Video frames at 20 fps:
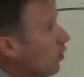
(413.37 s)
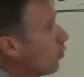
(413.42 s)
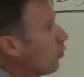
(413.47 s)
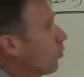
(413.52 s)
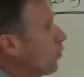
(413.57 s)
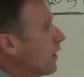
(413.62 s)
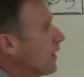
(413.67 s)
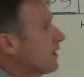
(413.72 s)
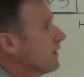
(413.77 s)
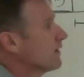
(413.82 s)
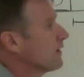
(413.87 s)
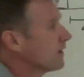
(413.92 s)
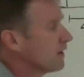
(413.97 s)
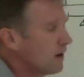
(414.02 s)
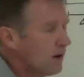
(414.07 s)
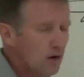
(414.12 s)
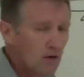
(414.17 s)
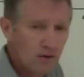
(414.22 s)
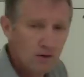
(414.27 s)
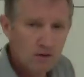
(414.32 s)
Where did it
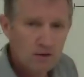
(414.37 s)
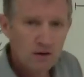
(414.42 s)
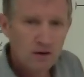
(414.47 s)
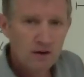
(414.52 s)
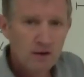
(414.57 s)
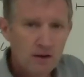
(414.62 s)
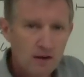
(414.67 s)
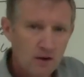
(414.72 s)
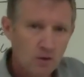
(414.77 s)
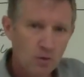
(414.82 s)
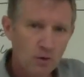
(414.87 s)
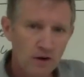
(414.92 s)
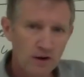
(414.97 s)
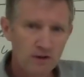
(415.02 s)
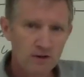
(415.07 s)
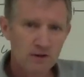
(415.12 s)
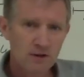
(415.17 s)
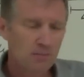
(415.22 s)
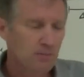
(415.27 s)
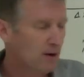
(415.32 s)
go? It went
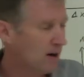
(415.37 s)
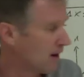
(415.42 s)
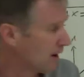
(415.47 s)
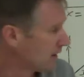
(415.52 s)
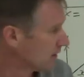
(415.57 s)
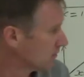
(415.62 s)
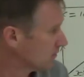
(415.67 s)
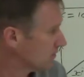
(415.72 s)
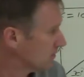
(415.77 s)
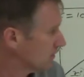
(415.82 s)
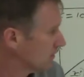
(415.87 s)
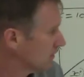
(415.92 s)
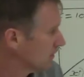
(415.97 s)
into the box.